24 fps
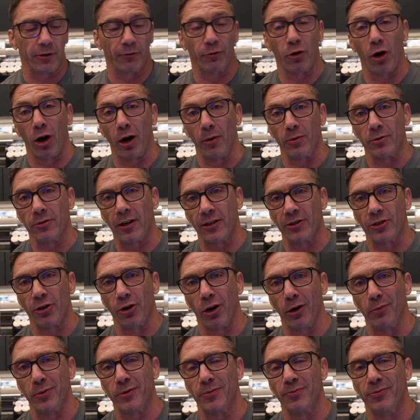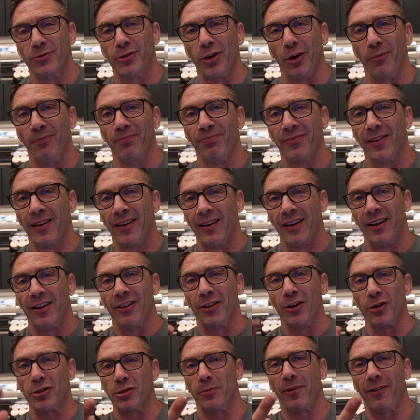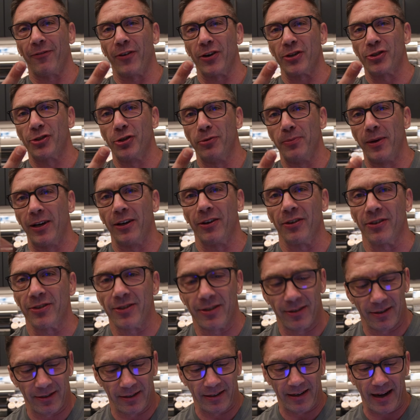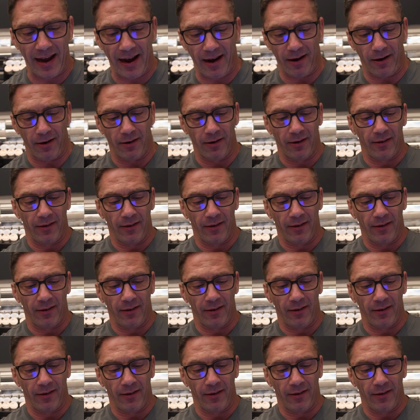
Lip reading: of carbs, lots of carbs. So those are my first 2 meals. Now,